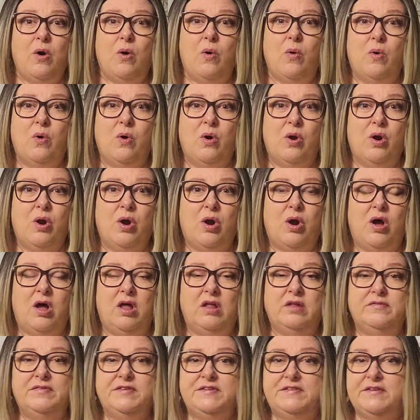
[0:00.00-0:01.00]
or
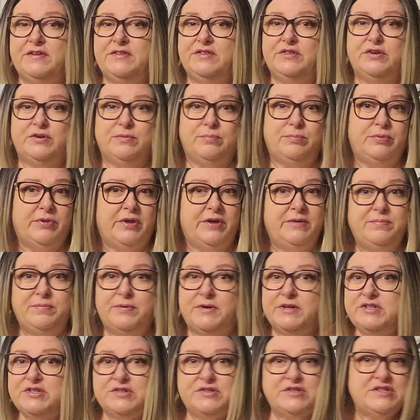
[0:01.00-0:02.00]
all of a sudden their blood
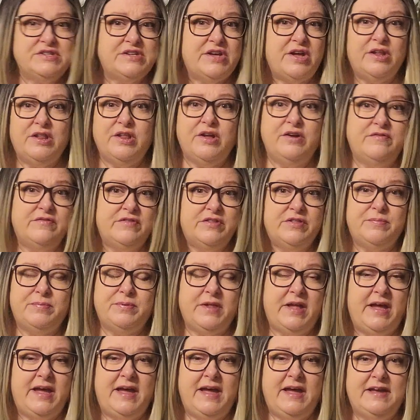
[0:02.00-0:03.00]
pressure's all over the
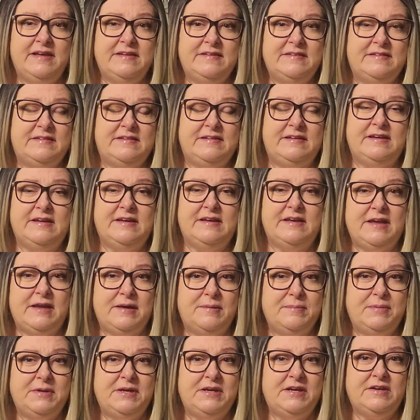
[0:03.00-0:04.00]
place and it
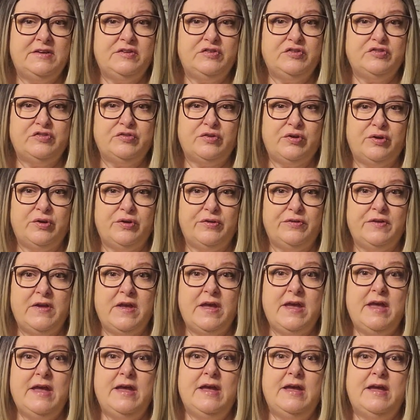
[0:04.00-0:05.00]
can't be controlled.
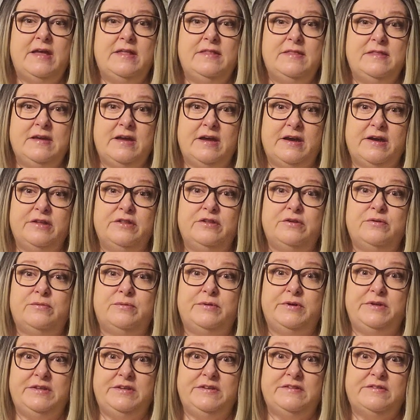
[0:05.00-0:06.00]
And the other
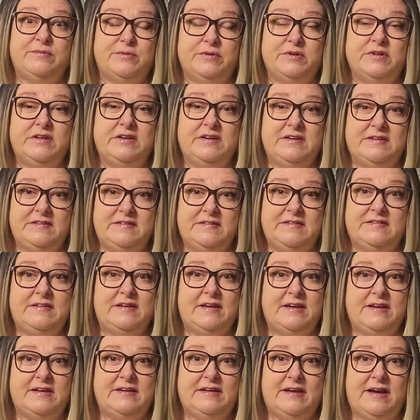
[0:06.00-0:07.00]
one that's really a
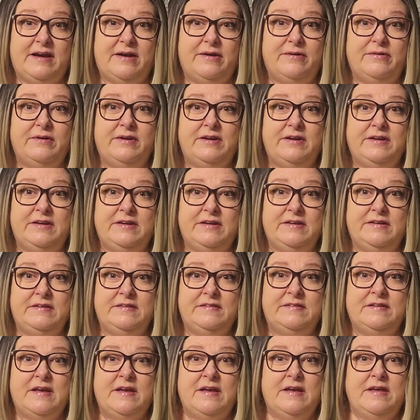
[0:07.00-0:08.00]
standout
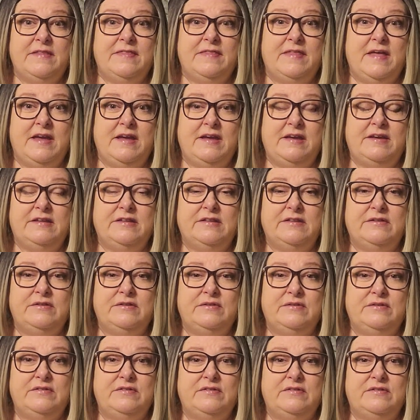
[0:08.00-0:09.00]
is they can
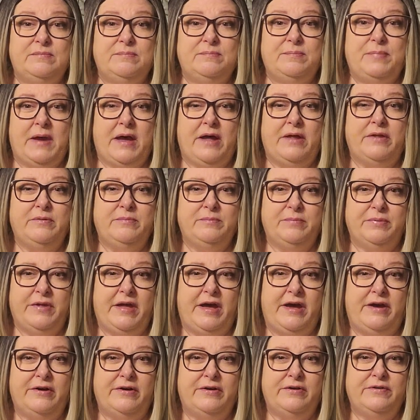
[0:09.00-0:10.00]
lose bowel and
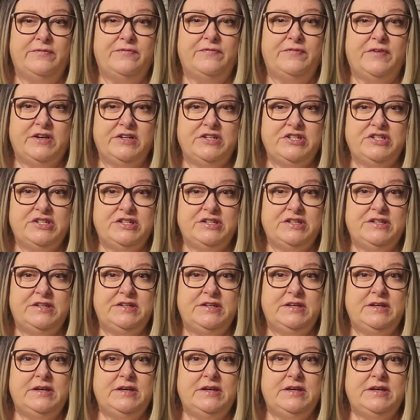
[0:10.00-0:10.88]
bladder function